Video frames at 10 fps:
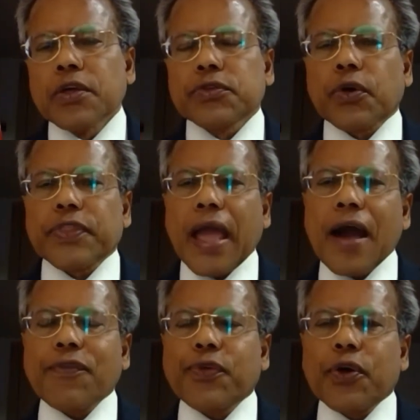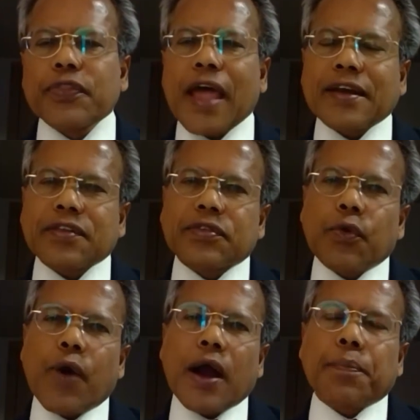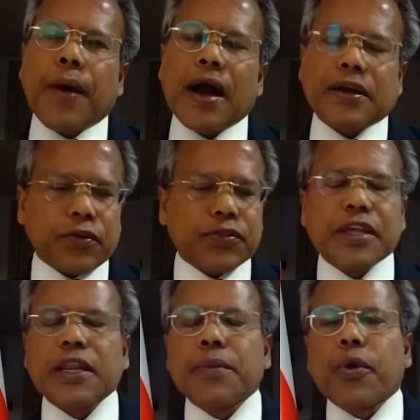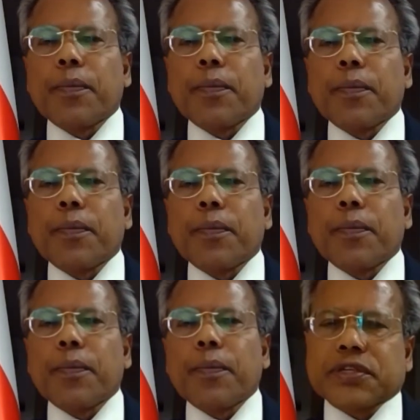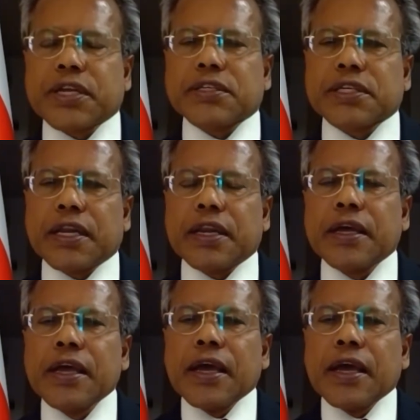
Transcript: So therefore, that is the one part of the, the Obama administration